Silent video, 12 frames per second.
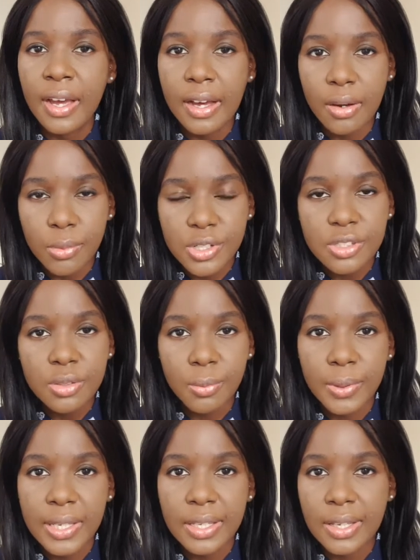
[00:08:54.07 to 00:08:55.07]
uh, once a
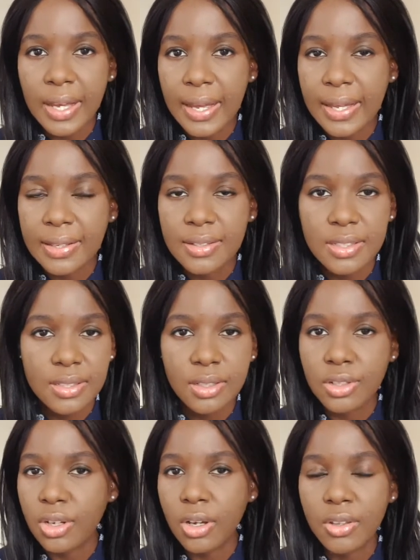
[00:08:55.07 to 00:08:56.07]
week, and
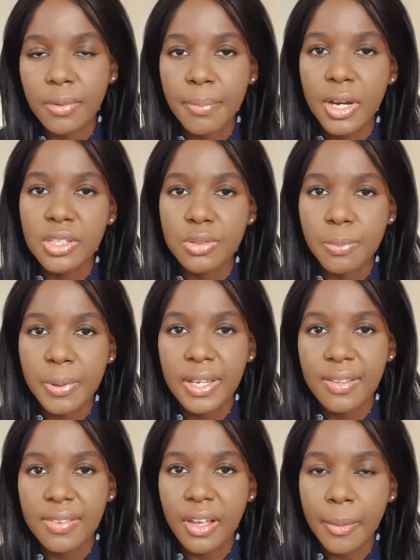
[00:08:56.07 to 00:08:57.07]
you know the bus would
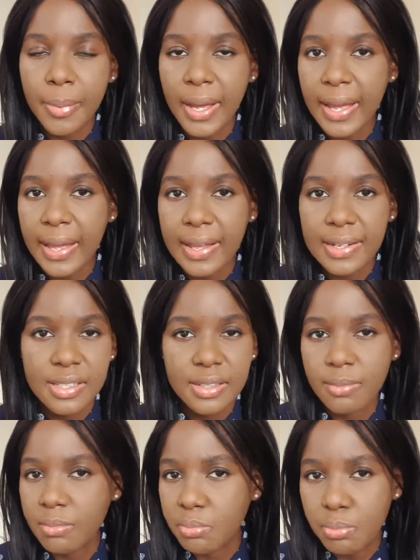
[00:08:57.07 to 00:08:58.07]
pick us up at
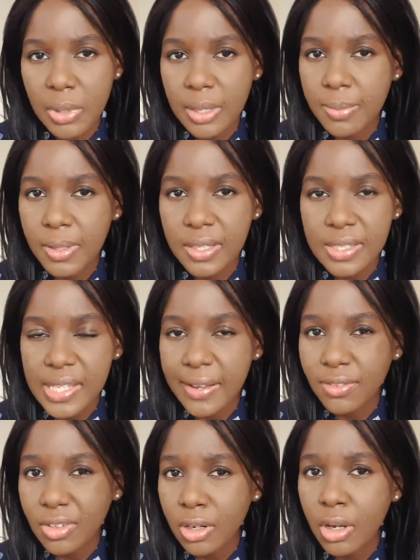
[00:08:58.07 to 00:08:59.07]
maybe
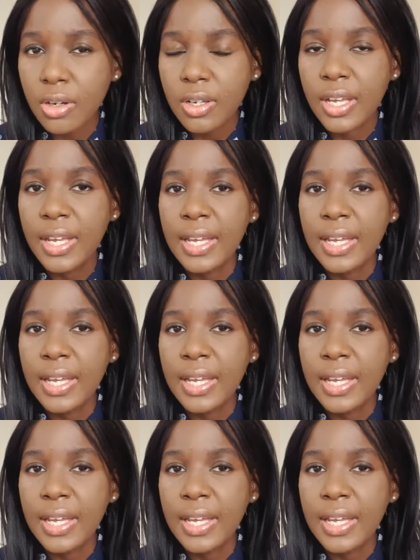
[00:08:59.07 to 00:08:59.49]
seven o'clock,